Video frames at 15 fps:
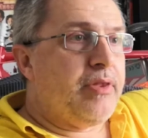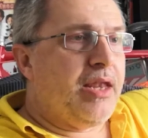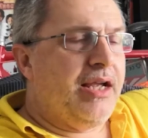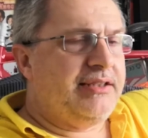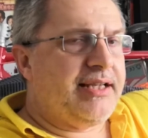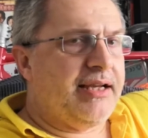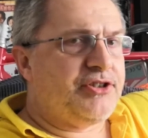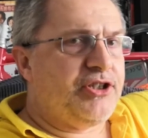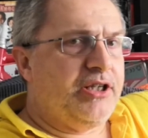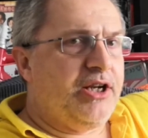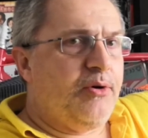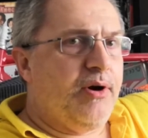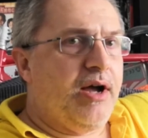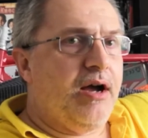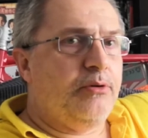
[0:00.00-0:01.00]
It's actually
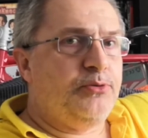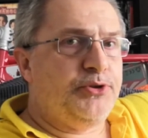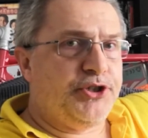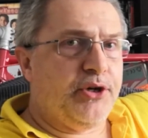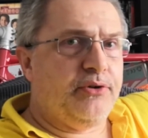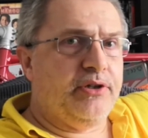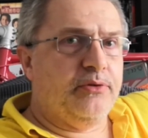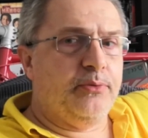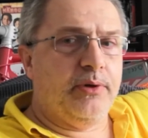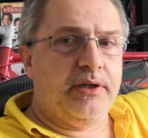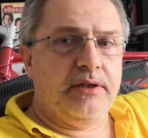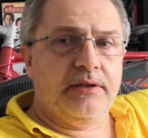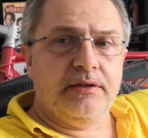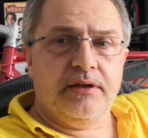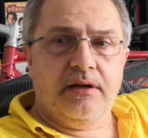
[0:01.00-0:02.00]
quite. I'll show you
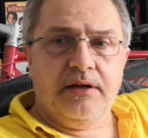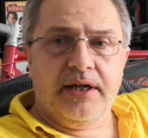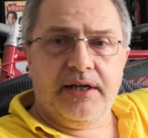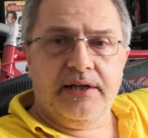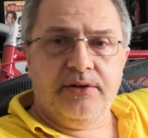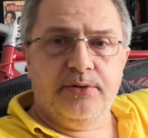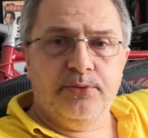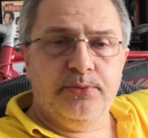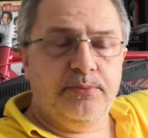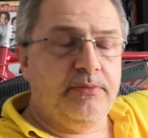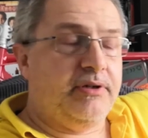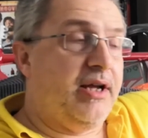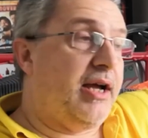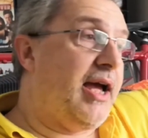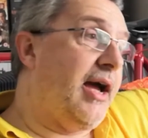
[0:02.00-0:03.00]
when I get it all
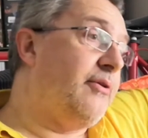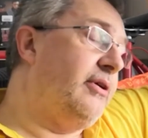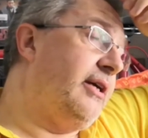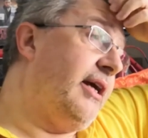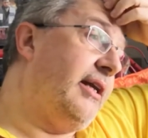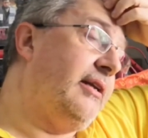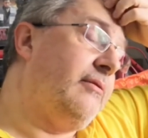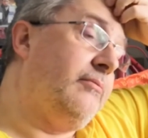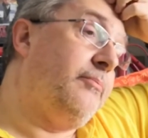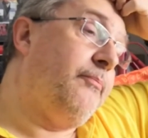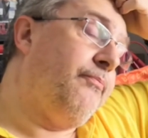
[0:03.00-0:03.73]
out again.